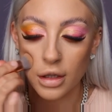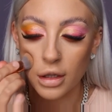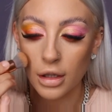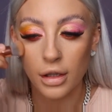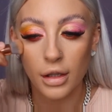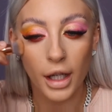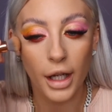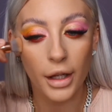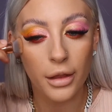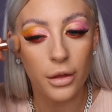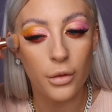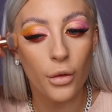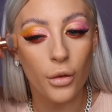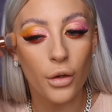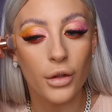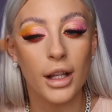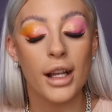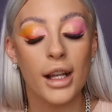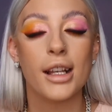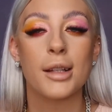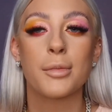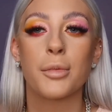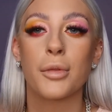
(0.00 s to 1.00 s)
I thought
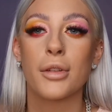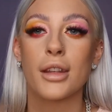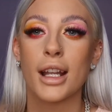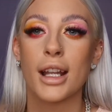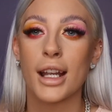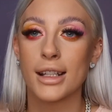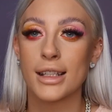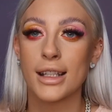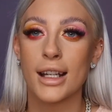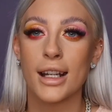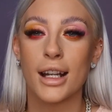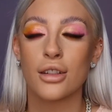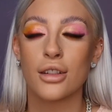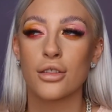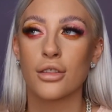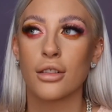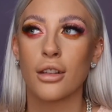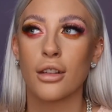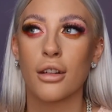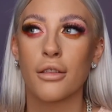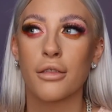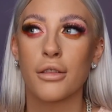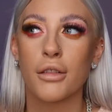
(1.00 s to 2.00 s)
this, but then I did actually
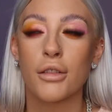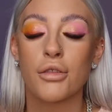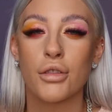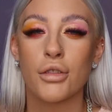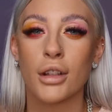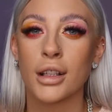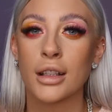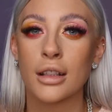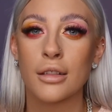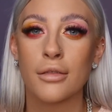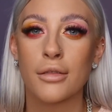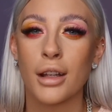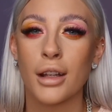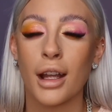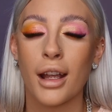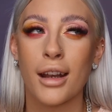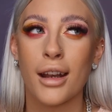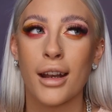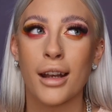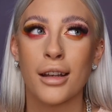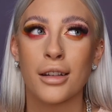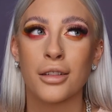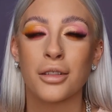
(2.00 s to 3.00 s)
go for a drink the other day and
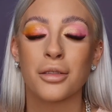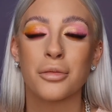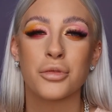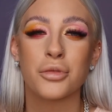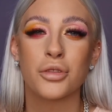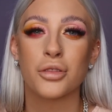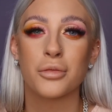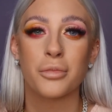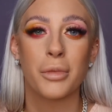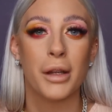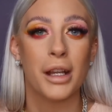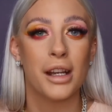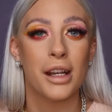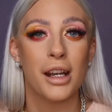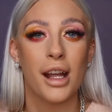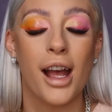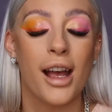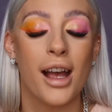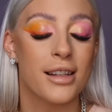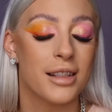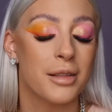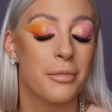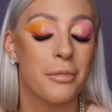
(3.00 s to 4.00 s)
it ended up just being
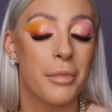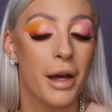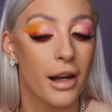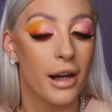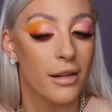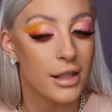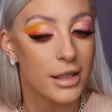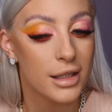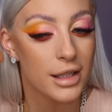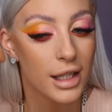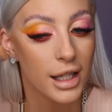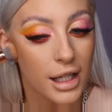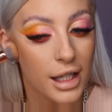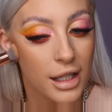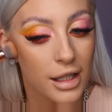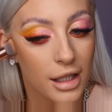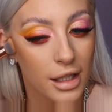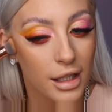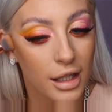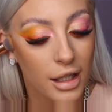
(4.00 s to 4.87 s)
as embarrassing.